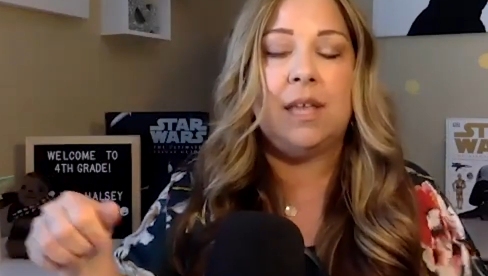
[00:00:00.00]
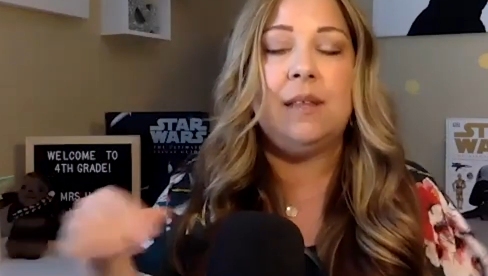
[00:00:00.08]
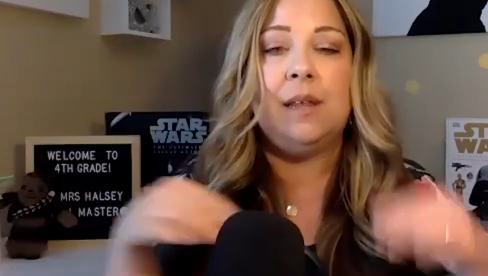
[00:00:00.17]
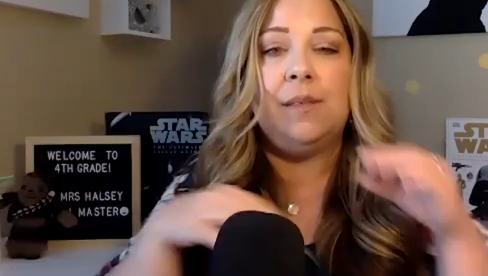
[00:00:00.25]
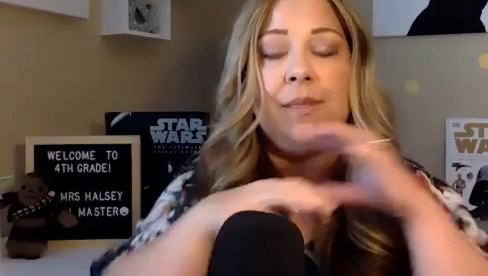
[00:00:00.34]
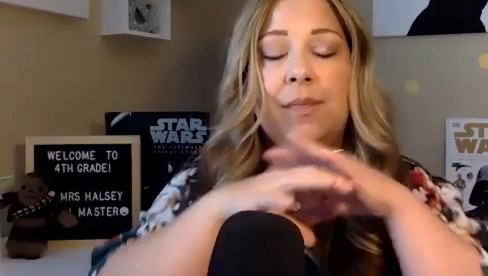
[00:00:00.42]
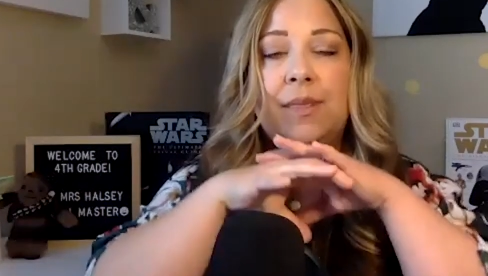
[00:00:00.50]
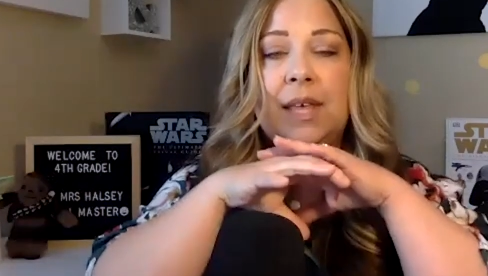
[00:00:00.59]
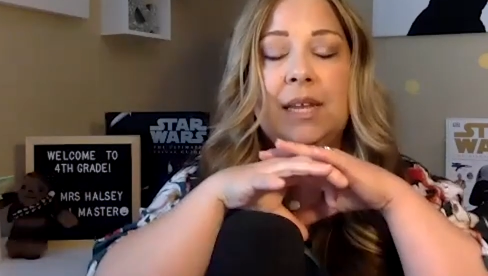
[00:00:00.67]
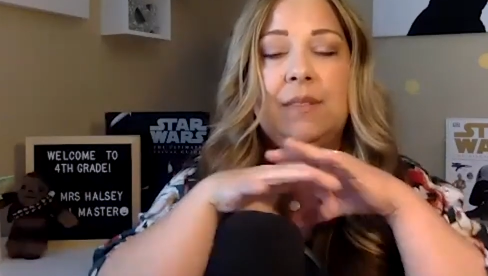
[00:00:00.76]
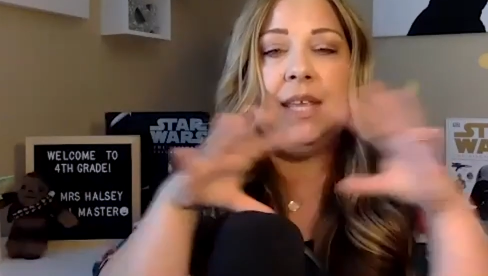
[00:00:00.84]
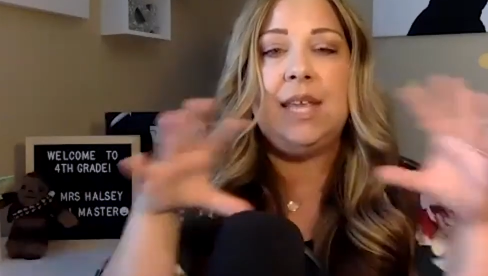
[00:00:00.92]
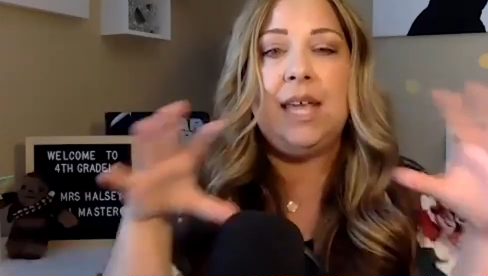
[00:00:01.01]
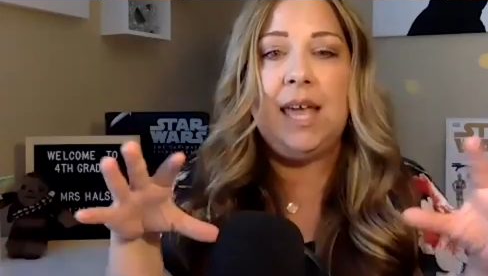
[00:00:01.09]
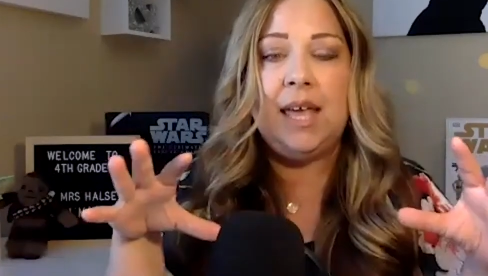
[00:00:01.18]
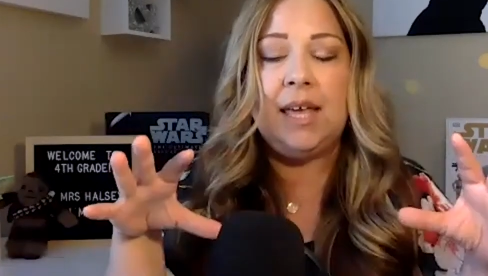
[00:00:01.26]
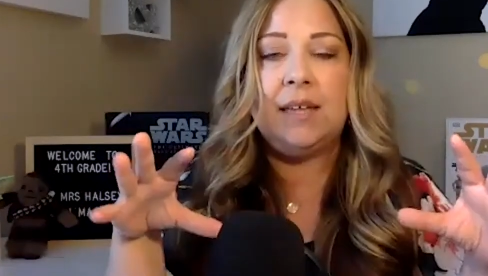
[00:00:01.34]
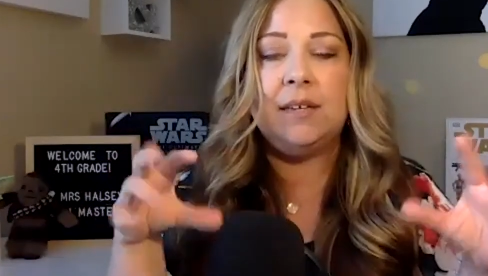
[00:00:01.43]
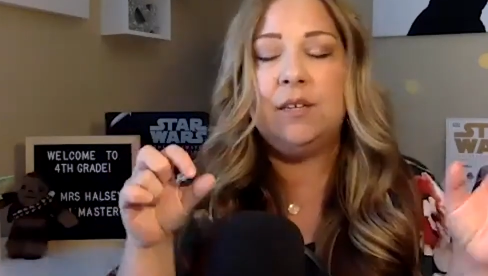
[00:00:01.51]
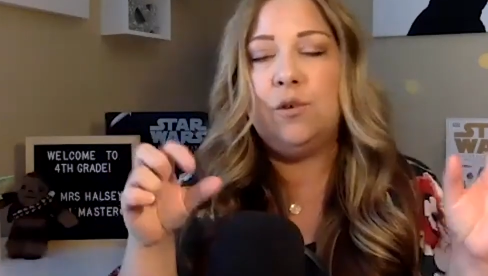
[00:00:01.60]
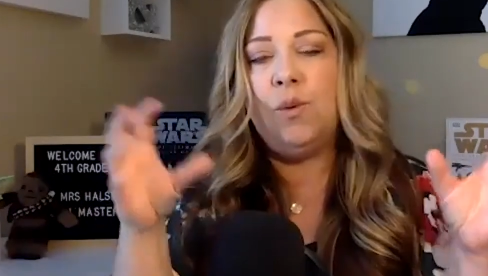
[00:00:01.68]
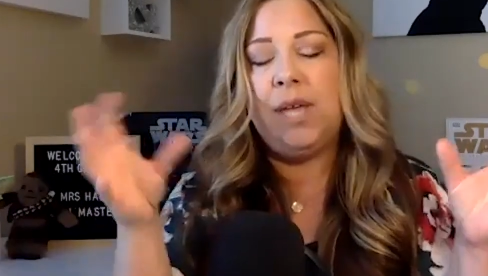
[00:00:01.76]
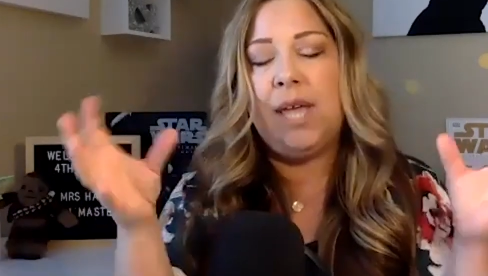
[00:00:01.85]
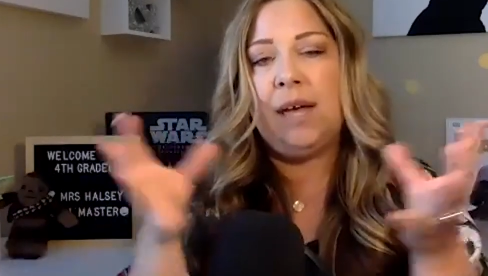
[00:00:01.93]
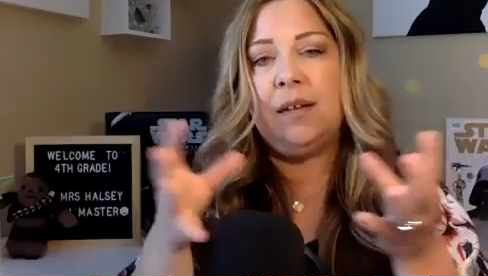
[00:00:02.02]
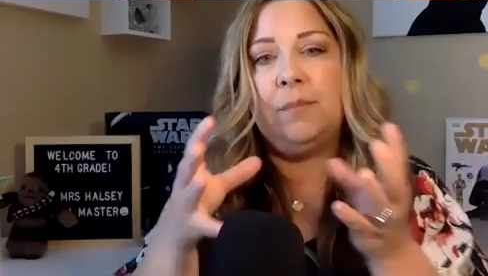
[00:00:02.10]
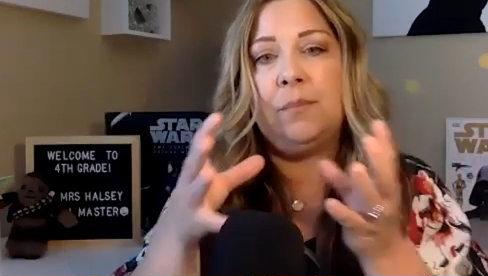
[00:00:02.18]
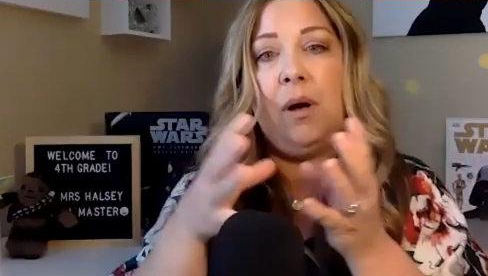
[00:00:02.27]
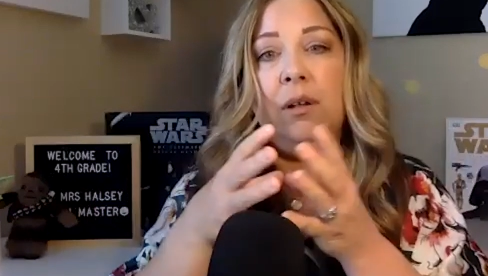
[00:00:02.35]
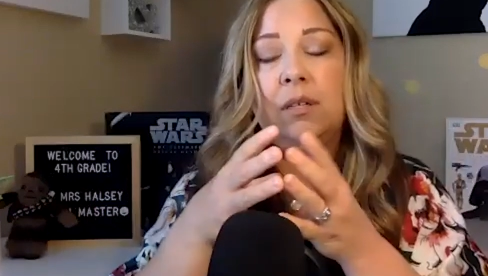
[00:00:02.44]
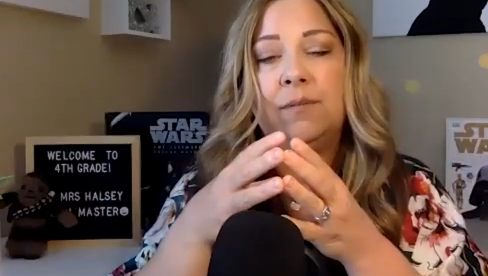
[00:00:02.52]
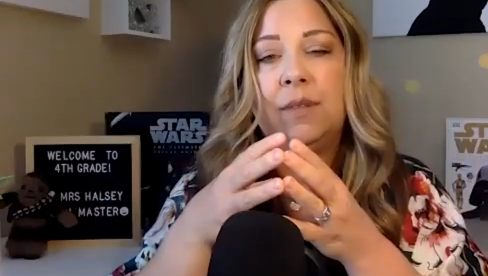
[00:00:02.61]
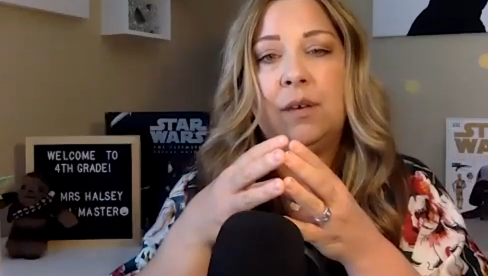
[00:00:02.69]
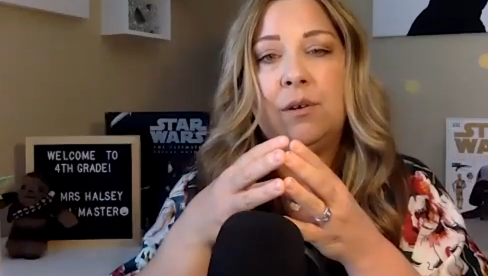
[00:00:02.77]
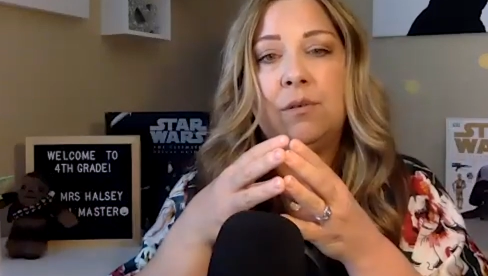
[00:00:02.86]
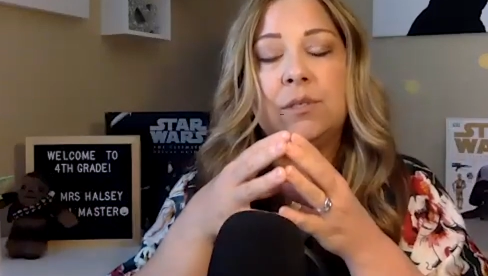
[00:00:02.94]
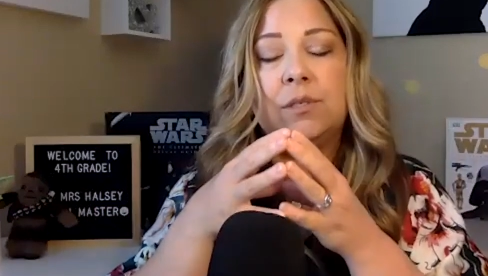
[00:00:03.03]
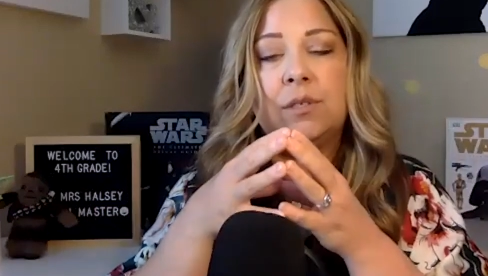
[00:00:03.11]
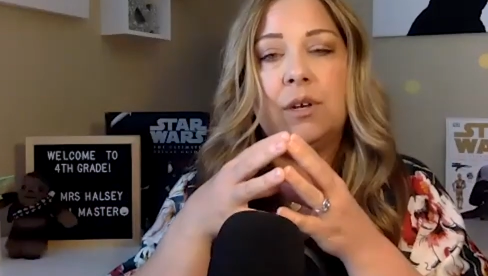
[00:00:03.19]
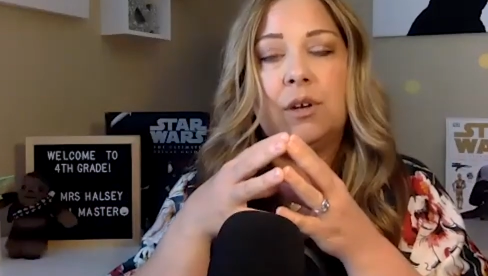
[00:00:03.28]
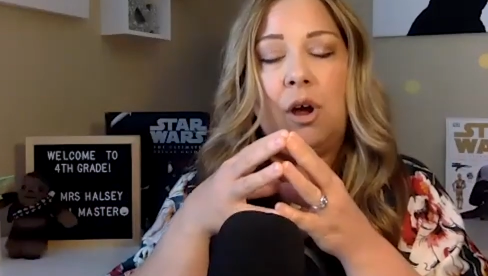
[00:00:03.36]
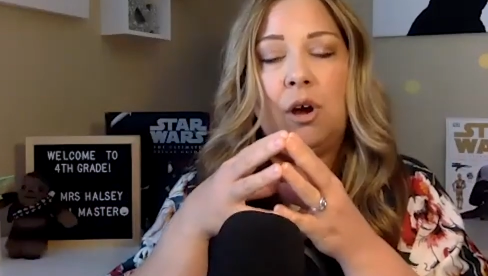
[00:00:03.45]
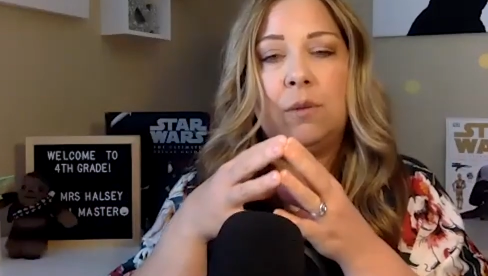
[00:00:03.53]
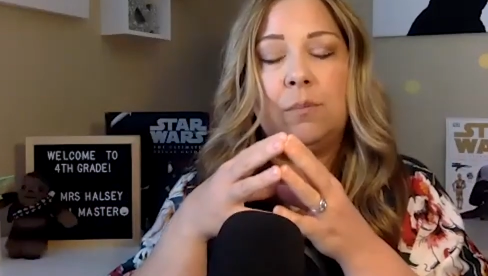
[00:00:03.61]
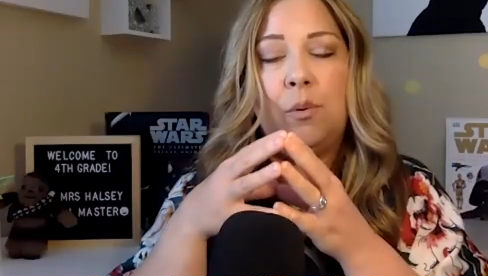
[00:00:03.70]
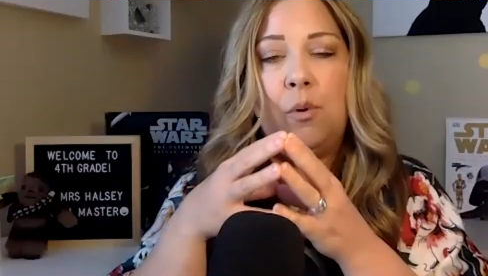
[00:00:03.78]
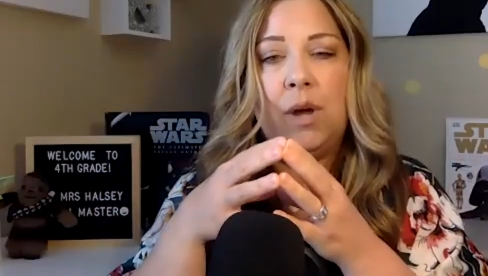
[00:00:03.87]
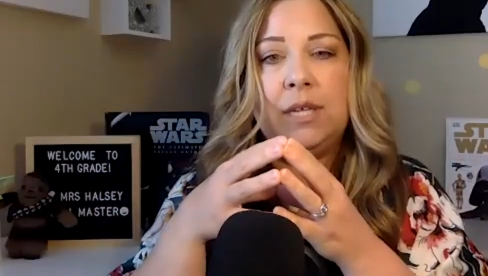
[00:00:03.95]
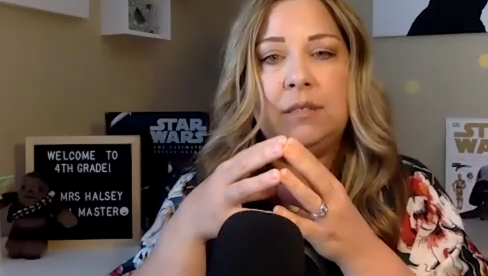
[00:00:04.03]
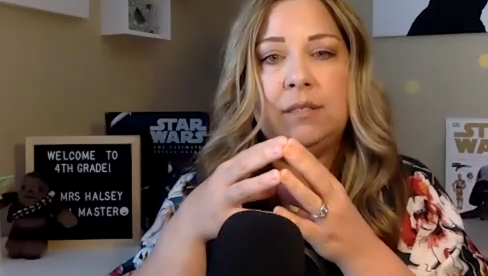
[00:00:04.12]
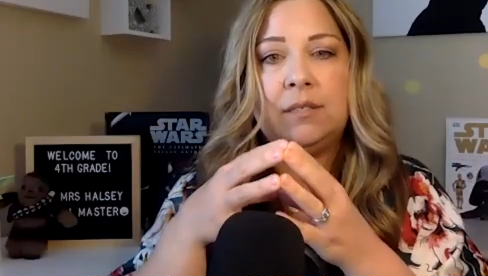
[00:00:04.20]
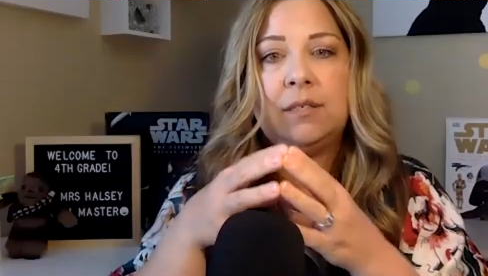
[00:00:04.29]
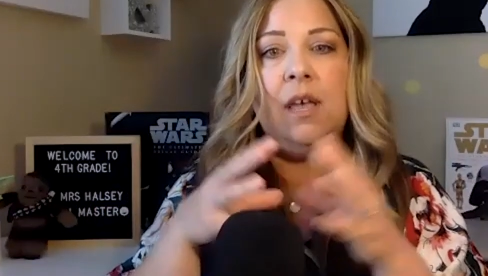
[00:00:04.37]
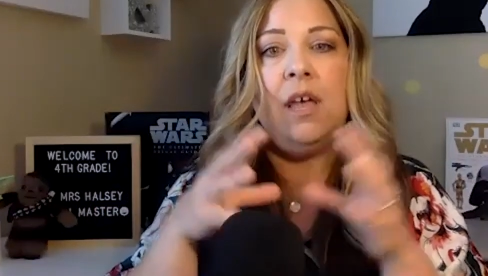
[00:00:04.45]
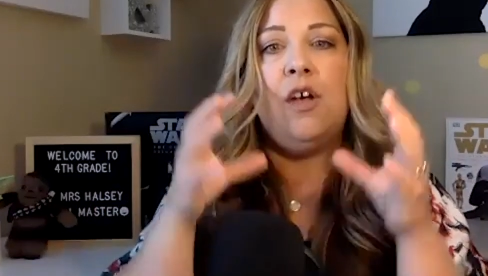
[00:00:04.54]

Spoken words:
And then at the end, we add up all of those card points,